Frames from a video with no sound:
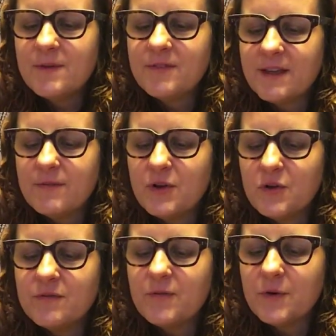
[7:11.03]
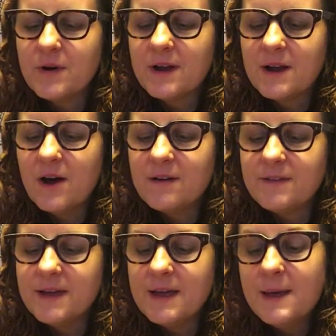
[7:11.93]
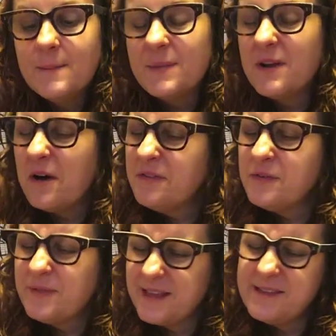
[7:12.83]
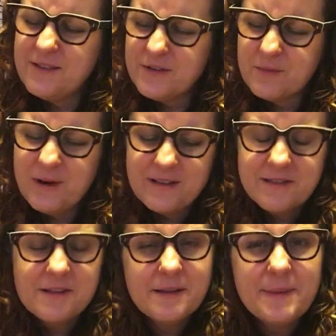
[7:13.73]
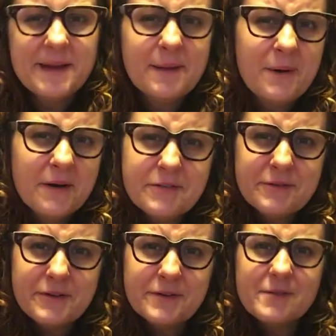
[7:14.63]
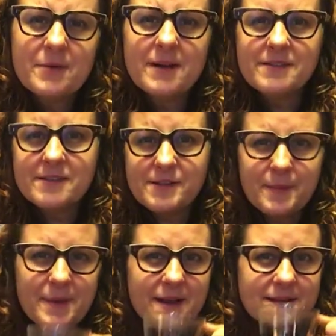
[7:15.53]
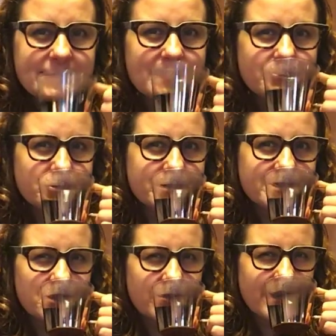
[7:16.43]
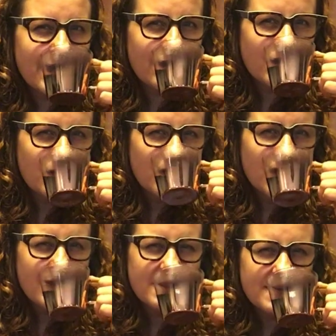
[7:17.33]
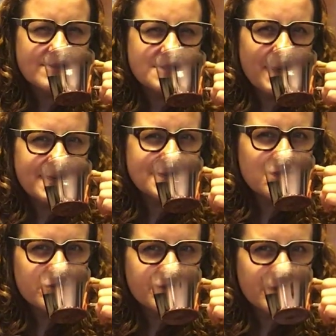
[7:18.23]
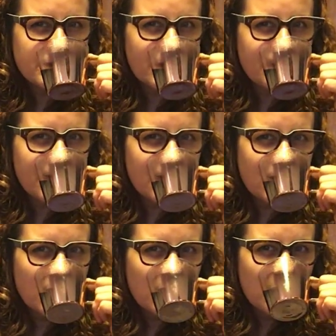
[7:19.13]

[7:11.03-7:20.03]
flavor note for a coffee. But also they say they're surprised it's Colombian. I'm also a little surprised it's Colombian because I usually don't get a lot of spice notes from Colombian.